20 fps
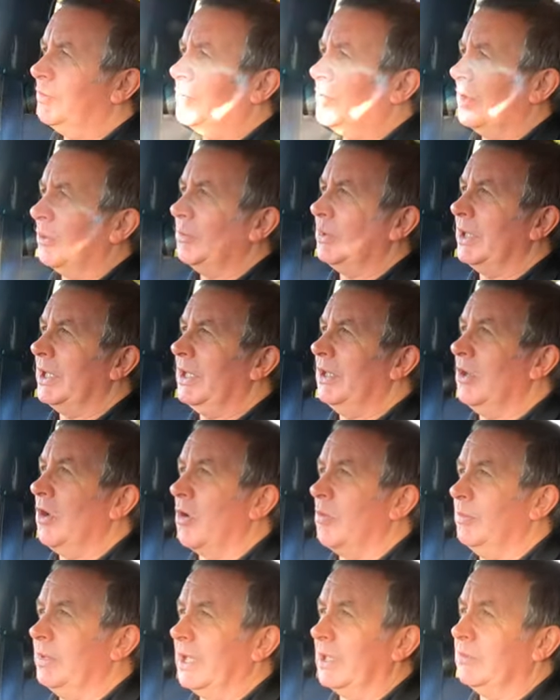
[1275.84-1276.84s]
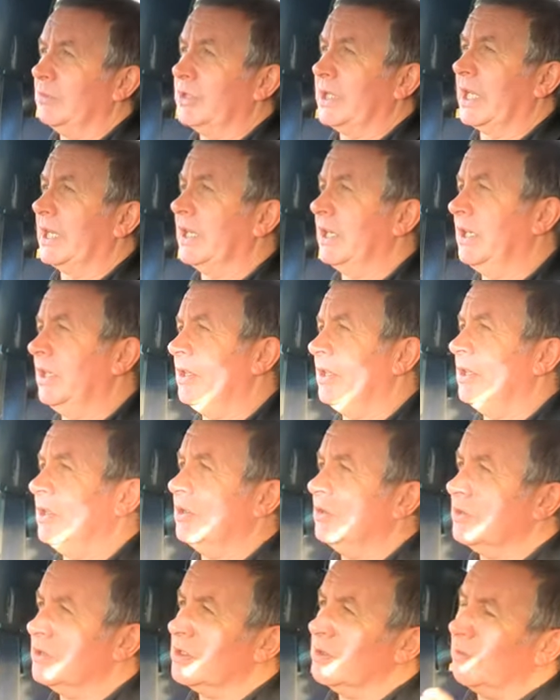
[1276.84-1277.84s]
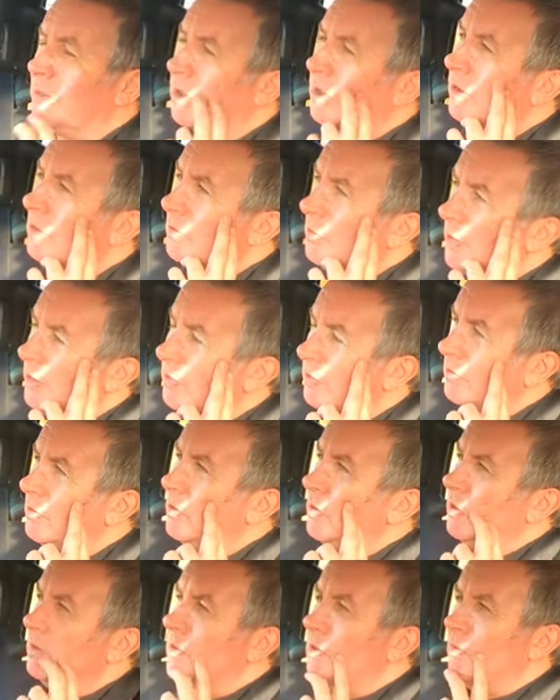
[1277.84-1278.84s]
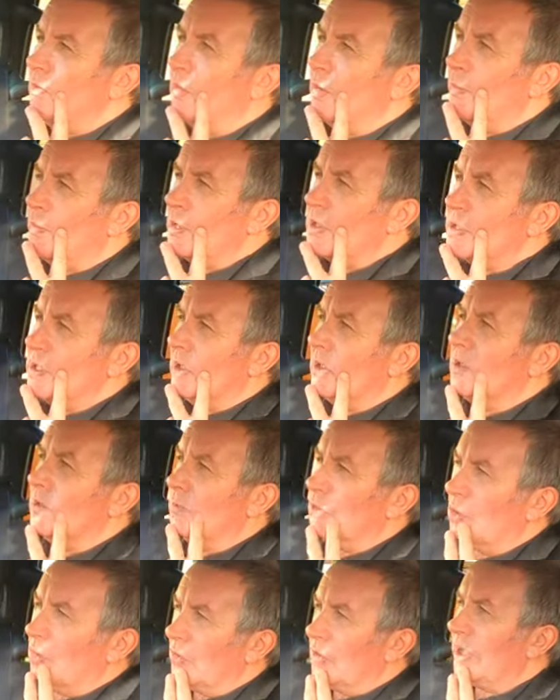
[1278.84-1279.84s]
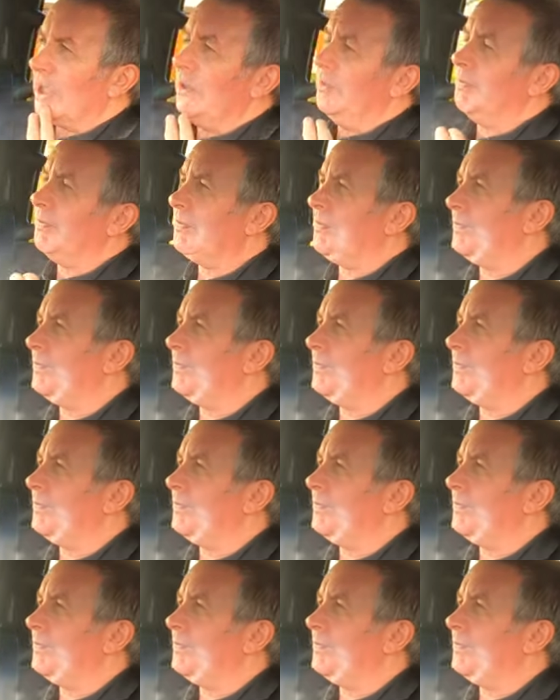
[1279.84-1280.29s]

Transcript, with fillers: Probably not be able to get anything done tomorrow. We're busy in the morning,